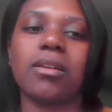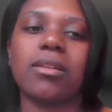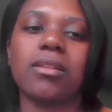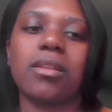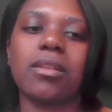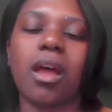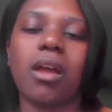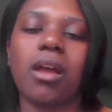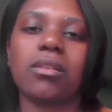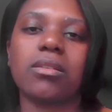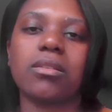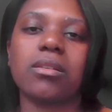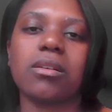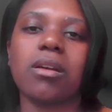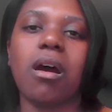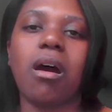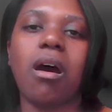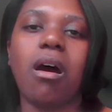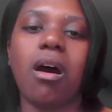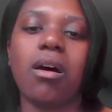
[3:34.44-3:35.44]
Dr.
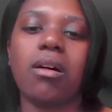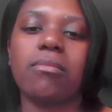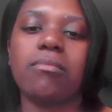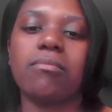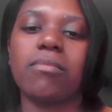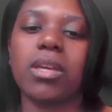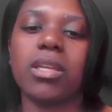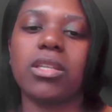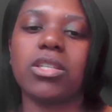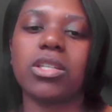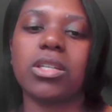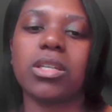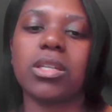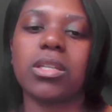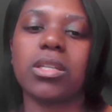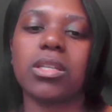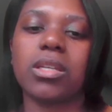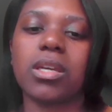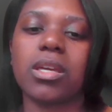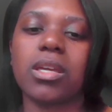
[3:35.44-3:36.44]
Hall
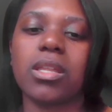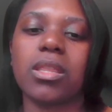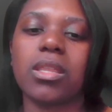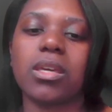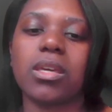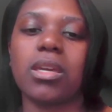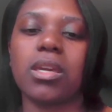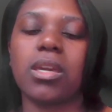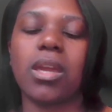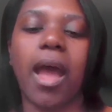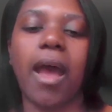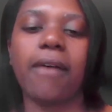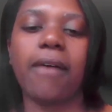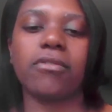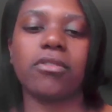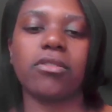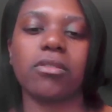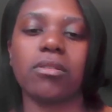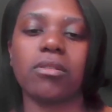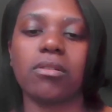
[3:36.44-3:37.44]
mentioned in the
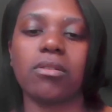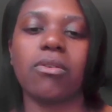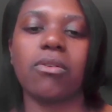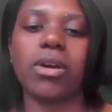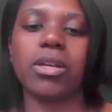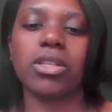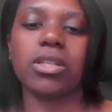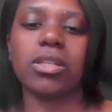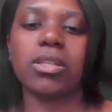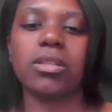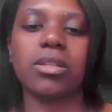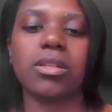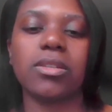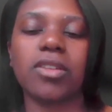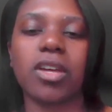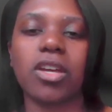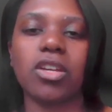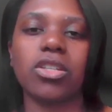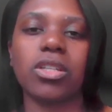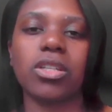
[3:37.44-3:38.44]
after question
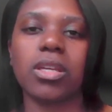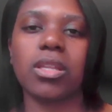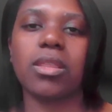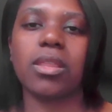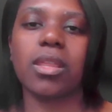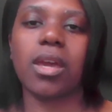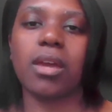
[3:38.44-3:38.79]
discussion,